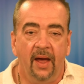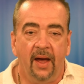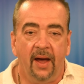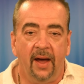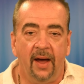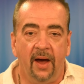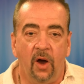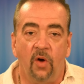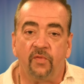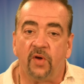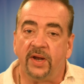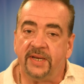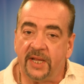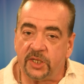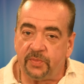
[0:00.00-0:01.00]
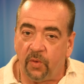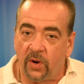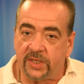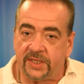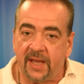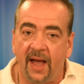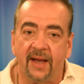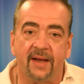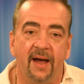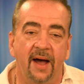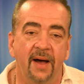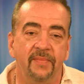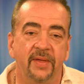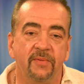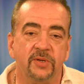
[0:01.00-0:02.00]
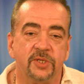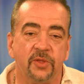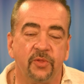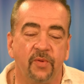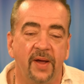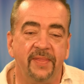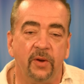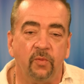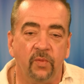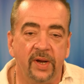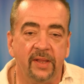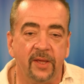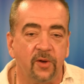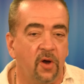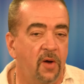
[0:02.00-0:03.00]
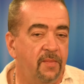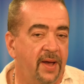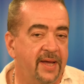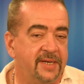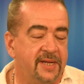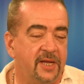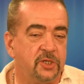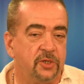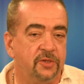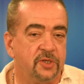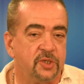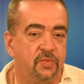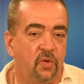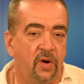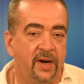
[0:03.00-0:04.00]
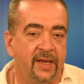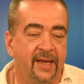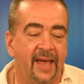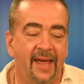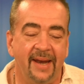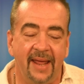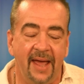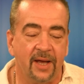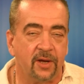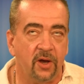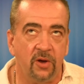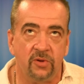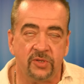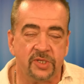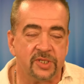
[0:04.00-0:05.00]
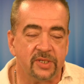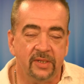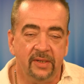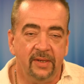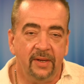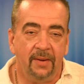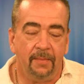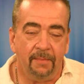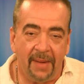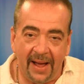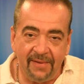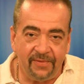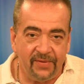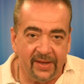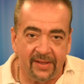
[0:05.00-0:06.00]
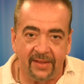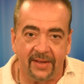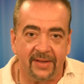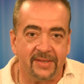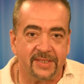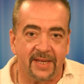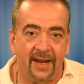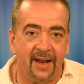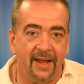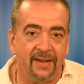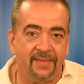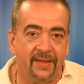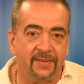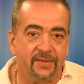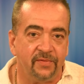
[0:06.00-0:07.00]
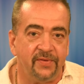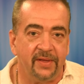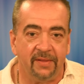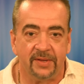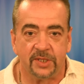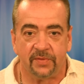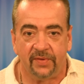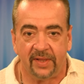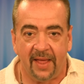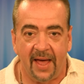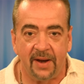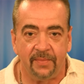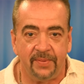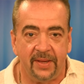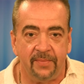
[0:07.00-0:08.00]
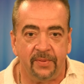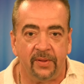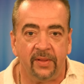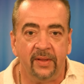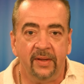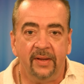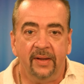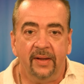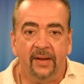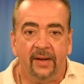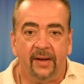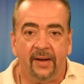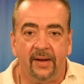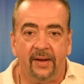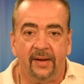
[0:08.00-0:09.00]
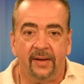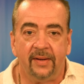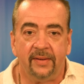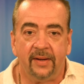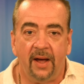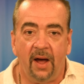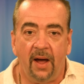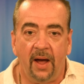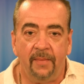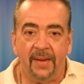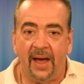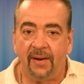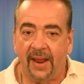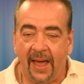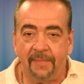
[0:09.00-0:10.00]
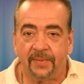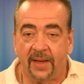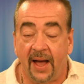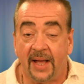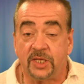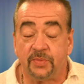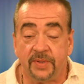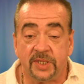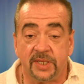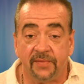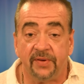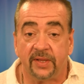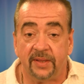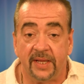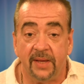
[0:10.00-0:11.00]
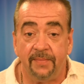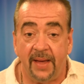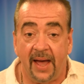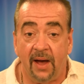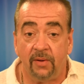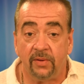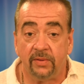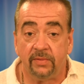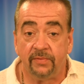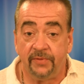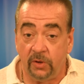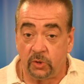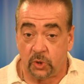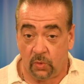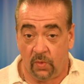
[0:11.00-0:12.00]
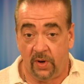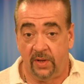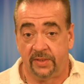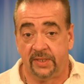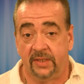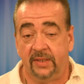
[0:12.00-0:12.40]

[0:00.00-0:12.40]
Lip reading: Over on Dizboards.com, there was a thread that really caught my attention this morning and echoes my feelings, and I think the feelings of a lot of people, about Epcot, specifically about Future World.